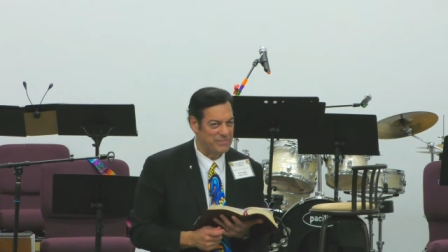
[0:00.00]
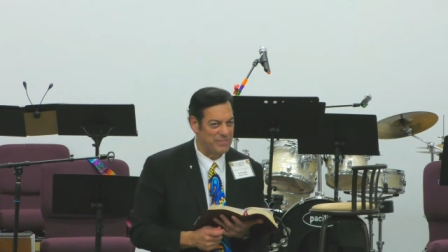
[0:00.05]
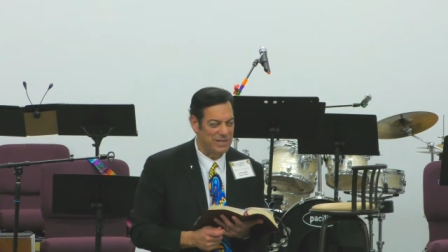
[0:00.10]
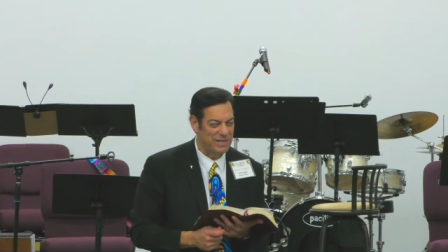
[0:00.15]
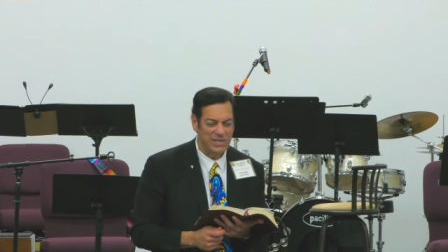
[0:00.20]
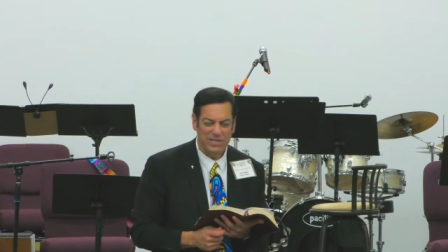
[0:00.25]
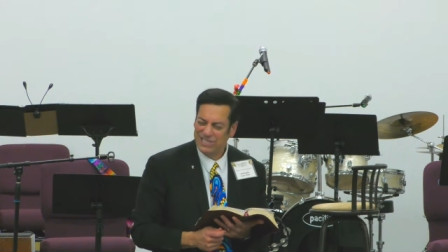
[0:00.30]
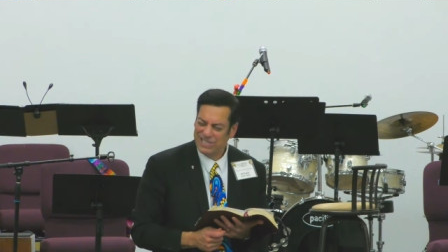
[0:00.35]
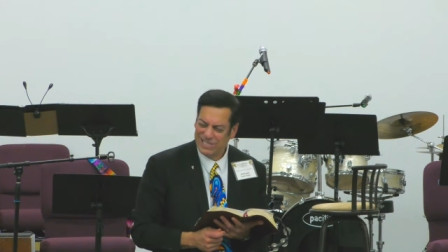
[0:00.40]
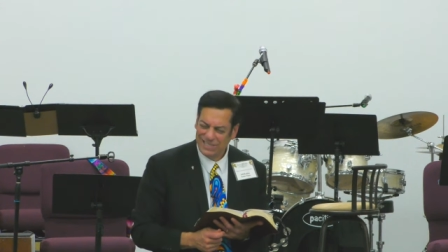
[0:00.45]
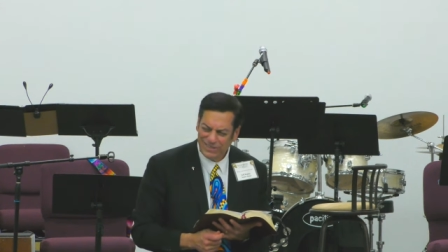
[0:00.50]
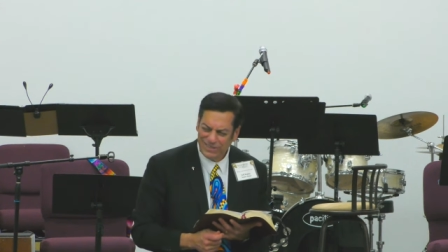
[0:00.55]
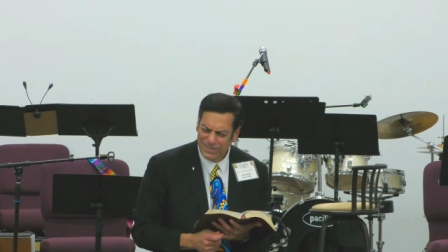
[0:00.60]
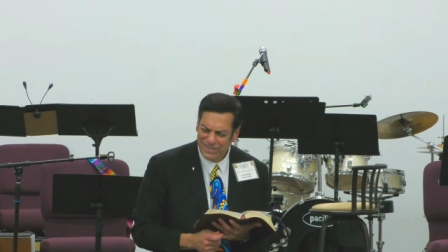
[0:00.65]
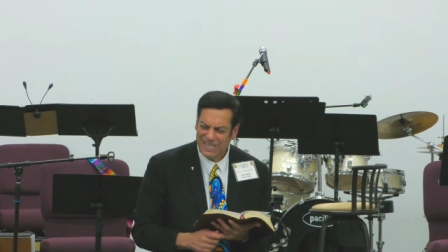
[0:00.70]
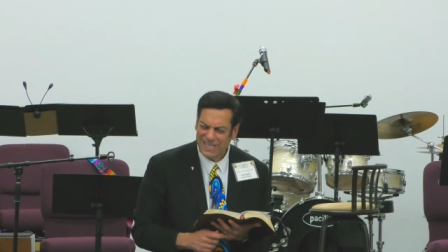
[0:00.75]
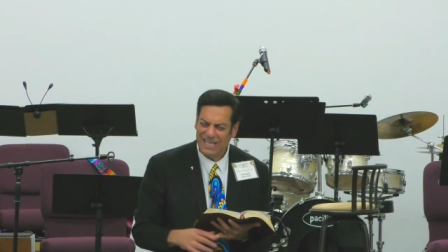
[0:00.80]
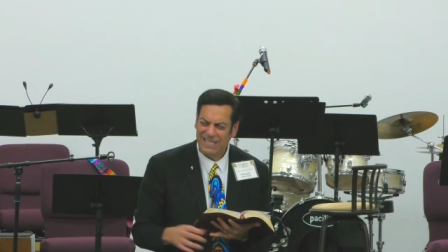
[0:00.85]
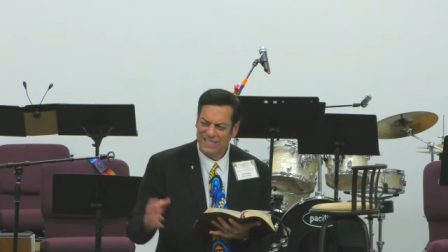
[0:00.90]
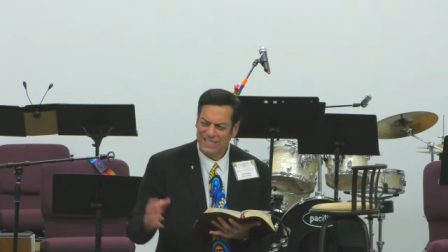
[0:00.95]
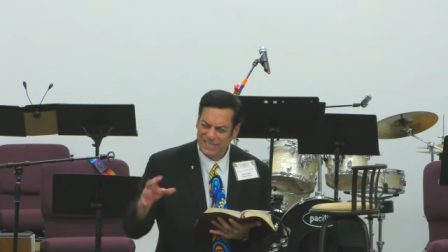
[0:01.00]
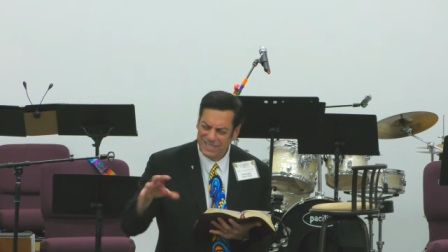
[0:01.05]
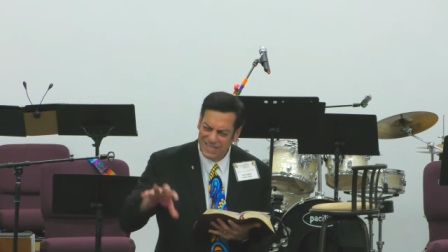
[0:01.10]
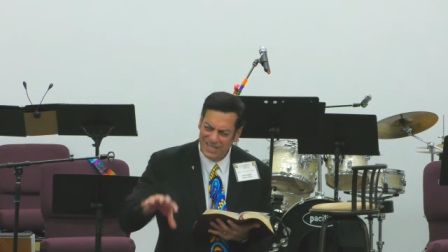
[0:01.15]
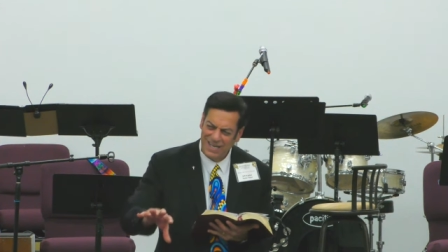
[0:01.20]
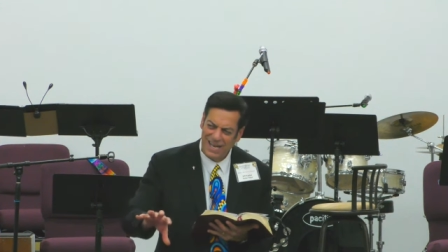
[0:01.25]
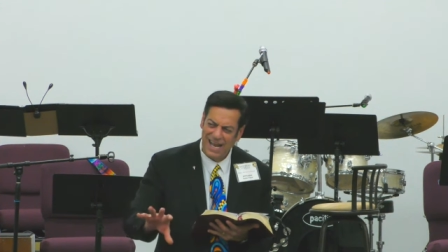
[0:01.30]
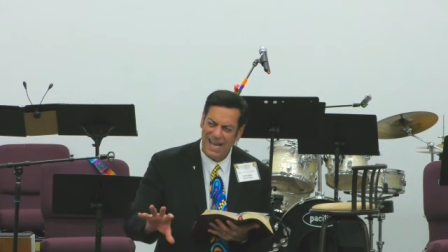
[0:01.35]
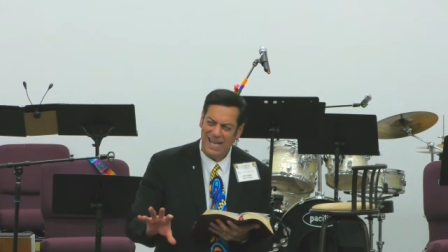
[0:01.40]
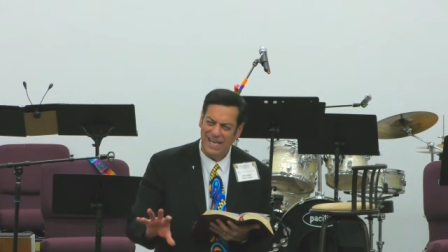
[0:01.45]
but you still sense
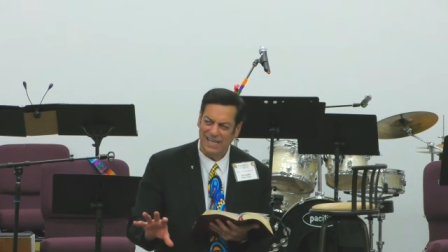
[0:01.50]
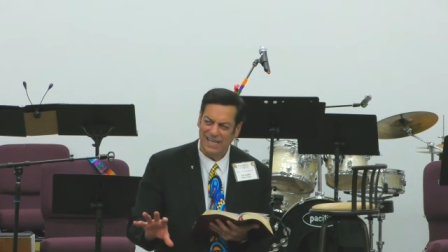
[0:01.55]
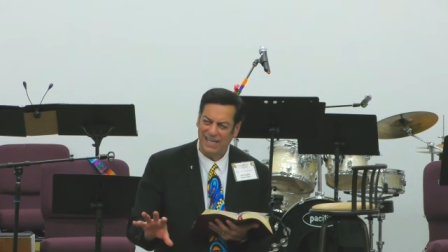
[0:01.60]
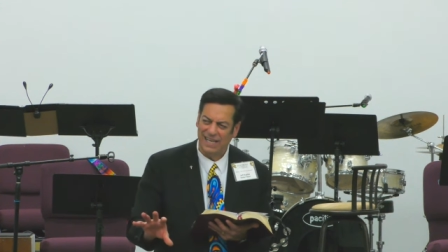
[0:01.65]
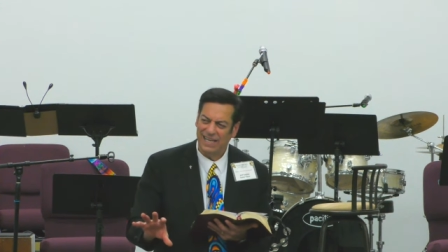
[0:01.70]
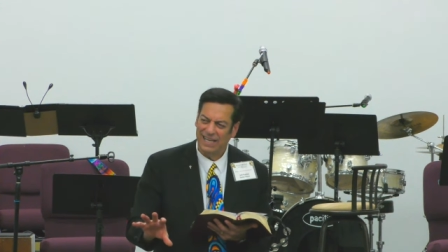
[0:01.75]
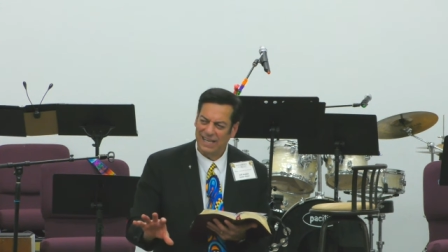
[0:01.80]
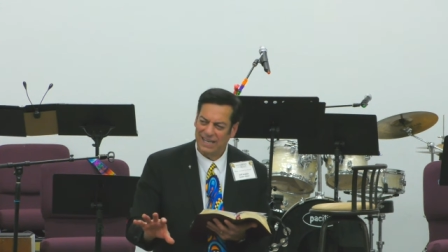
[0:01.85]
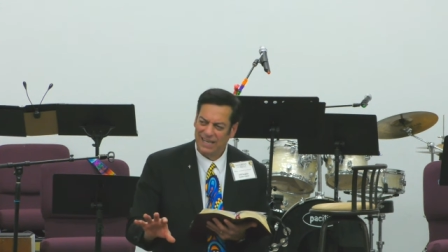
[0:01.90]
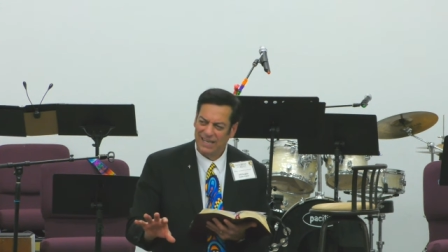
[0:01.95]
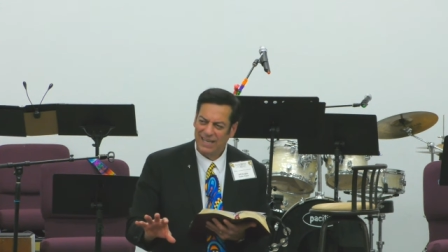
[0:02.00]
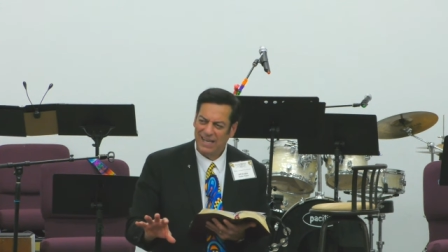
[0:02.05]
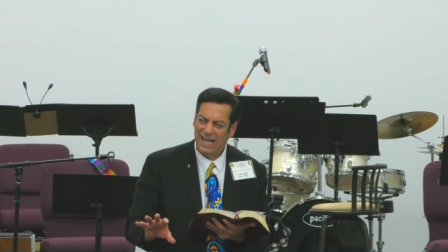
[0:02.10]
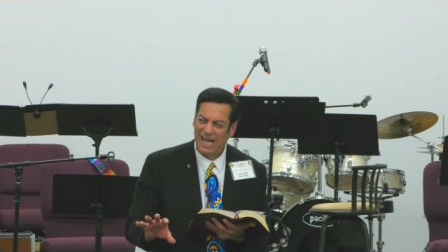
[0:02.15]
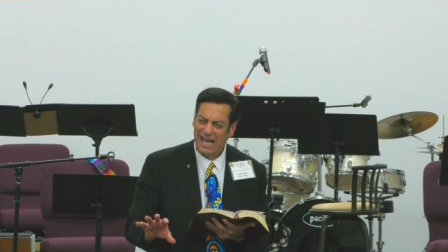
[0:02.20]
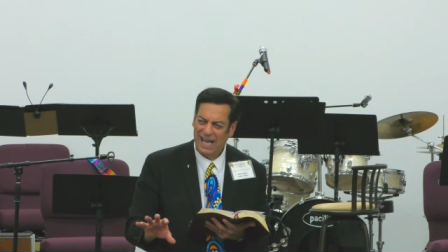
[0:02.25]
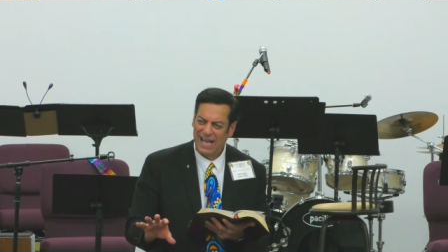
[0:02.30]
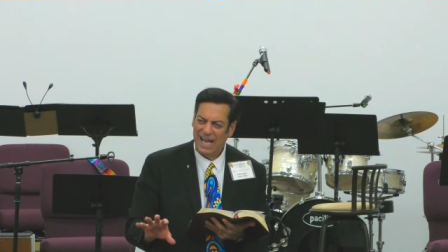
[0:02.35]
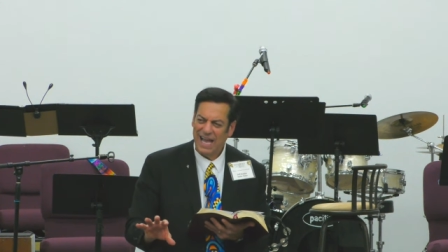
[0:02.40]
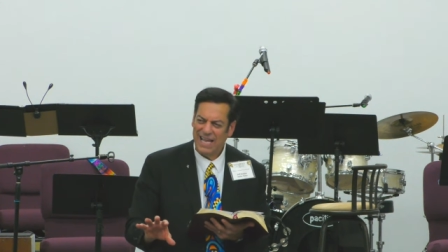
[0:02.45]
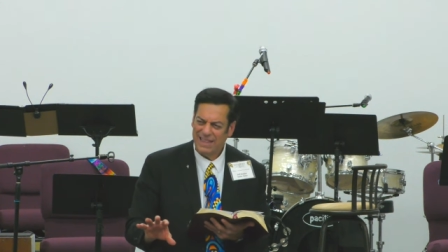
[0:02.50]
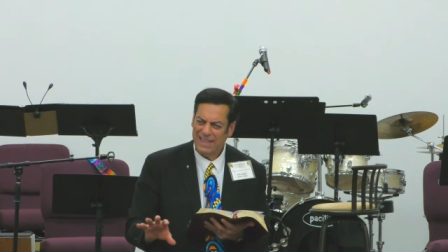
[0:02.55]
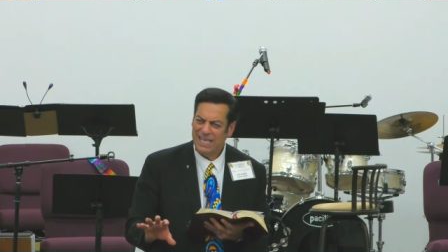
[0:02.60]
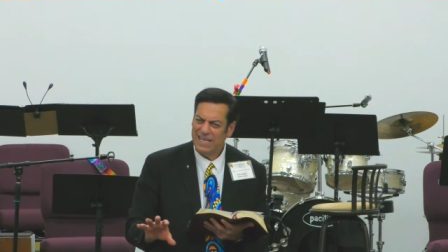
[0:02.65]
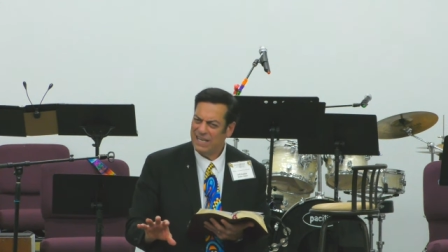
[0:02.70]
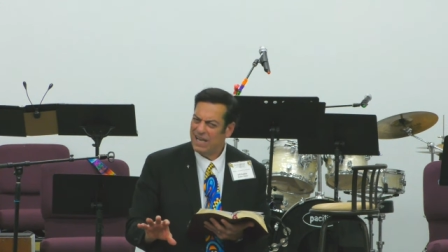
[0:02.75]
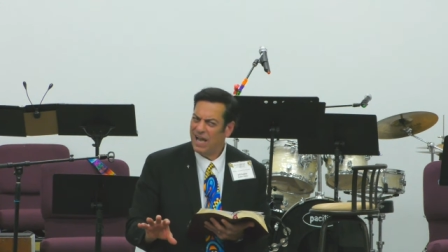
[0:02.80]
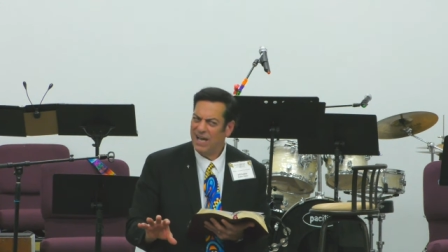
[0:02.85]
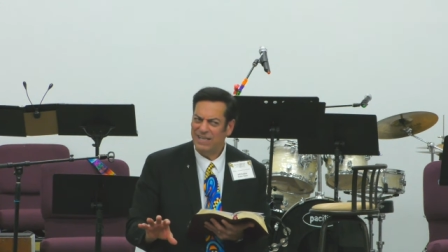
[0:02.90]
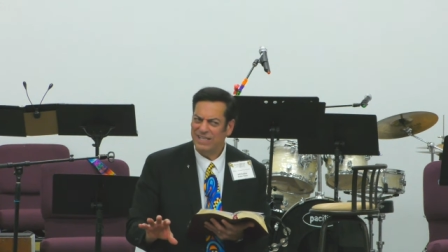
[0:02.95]
today, I think
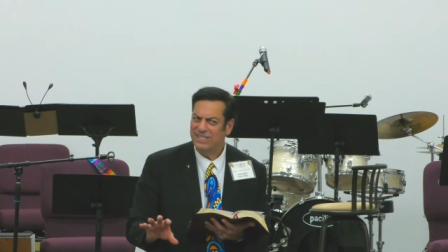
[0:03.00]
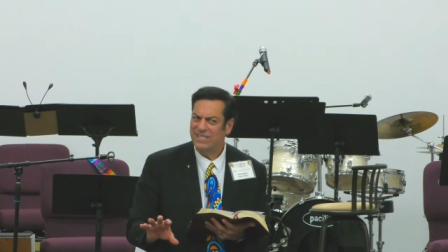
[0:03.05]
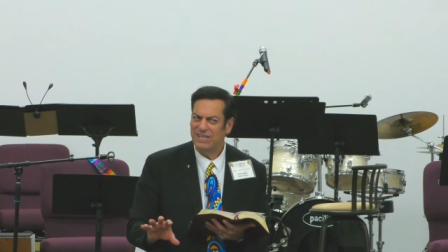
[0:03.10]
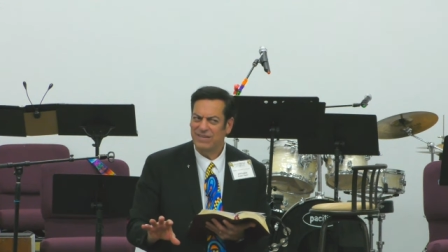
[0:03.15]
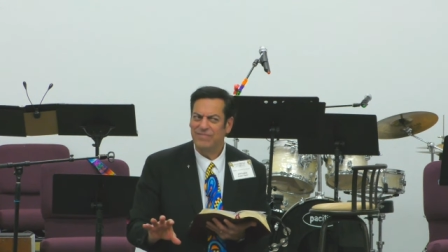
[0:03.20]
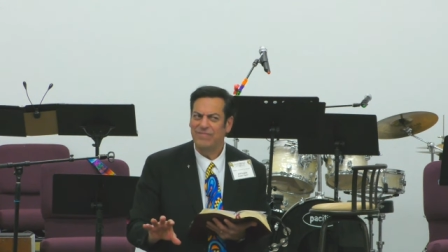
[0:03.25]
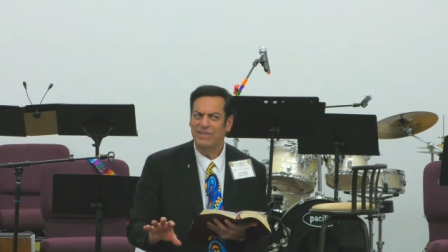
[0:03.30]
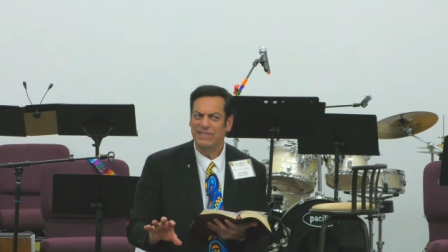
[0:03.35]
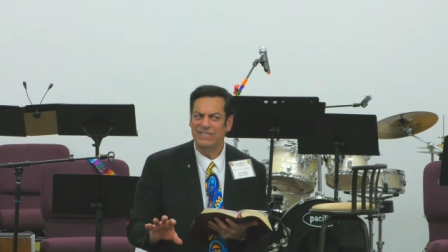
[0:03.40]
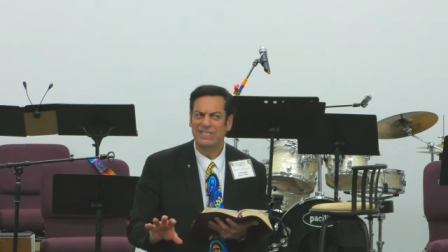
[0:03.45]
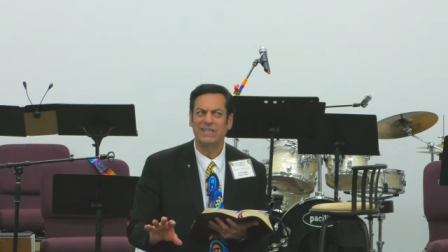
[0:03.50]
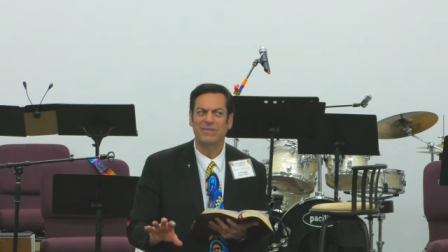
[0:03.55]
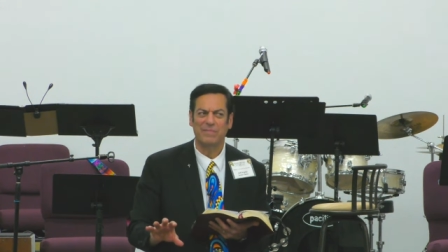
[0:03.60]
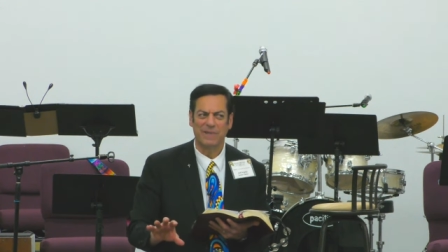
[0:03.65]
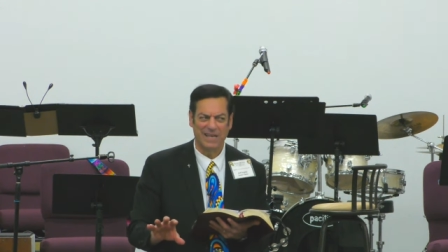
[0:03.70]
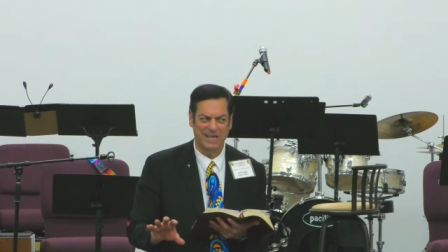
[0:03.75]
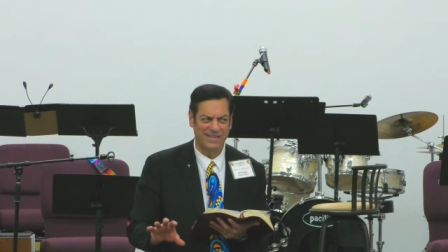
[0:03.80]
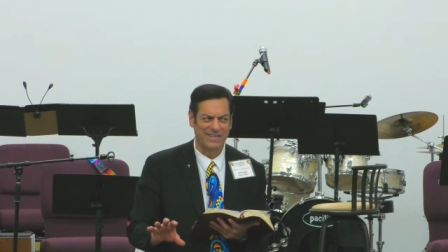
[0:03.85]
God is convincing me.